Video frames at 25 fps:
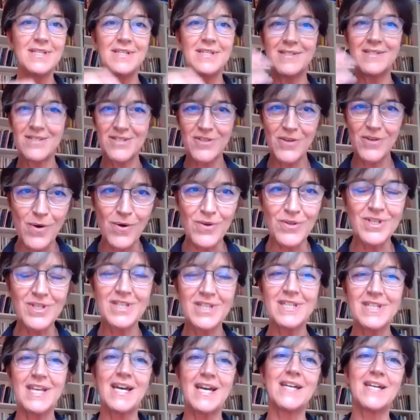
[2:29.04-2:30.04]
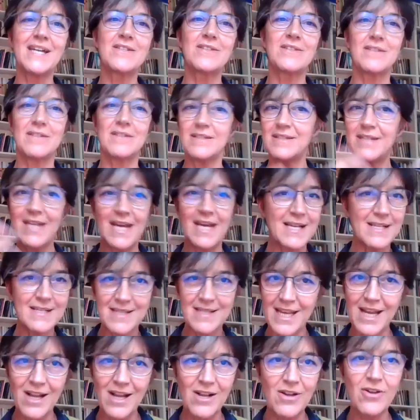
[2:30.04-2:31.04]
and so on, that
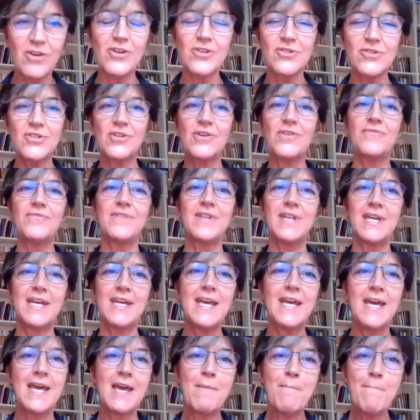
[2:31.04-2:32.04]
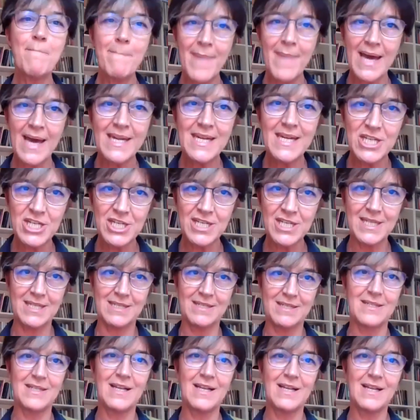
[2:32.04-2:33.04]
does a lot of the
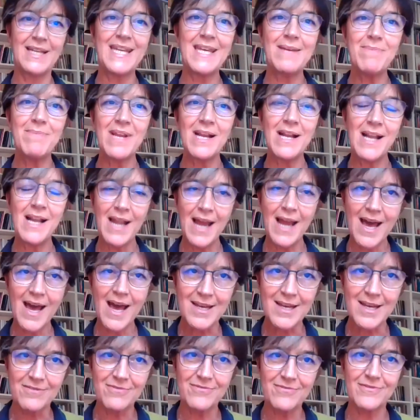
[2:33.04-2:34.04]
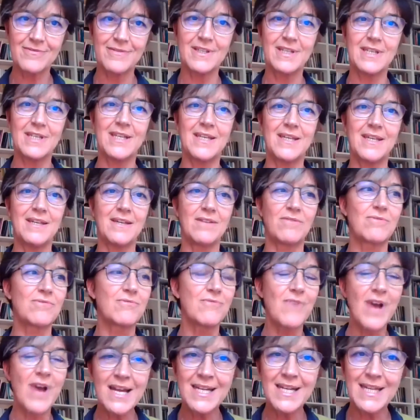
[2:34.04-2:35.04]
managing, giving life,
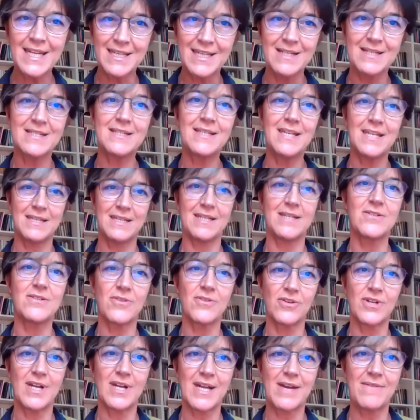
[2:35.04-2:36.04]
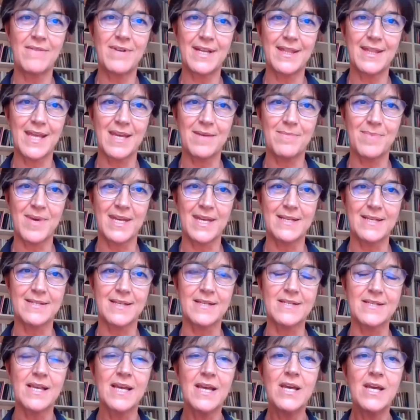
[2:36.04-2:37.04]
running cities on an everyday
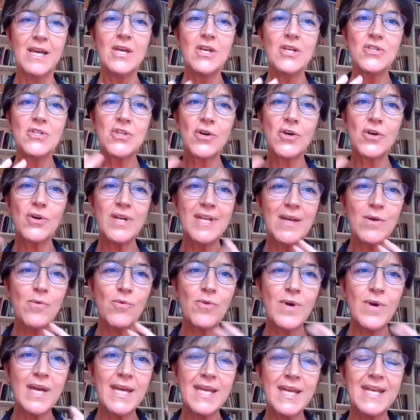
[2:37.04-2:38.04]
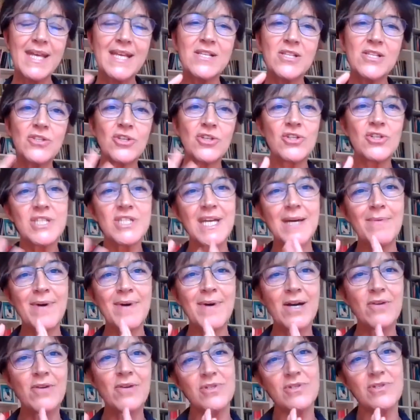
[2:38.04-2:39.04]
basis. So in a way, it's not
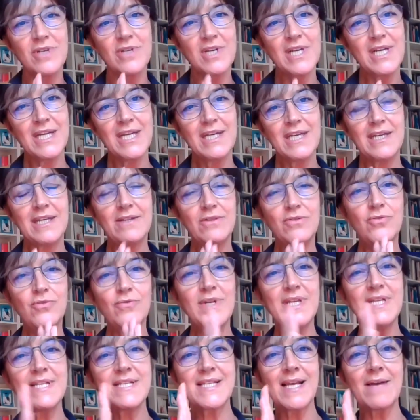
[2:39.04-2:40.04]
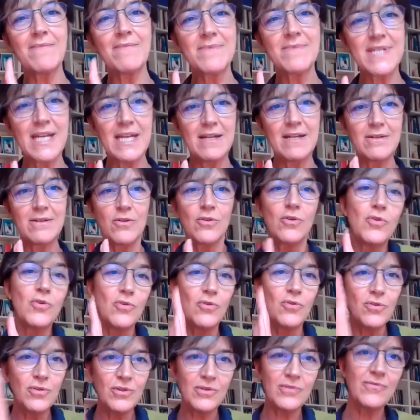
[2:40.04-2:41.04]
about doing something
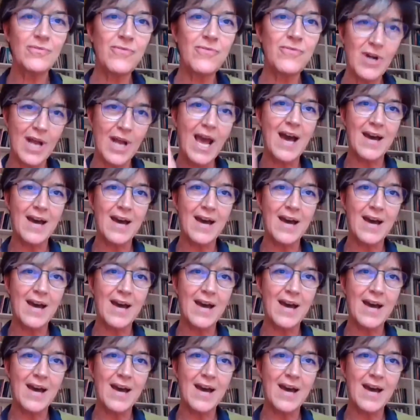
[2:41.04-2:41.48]
good for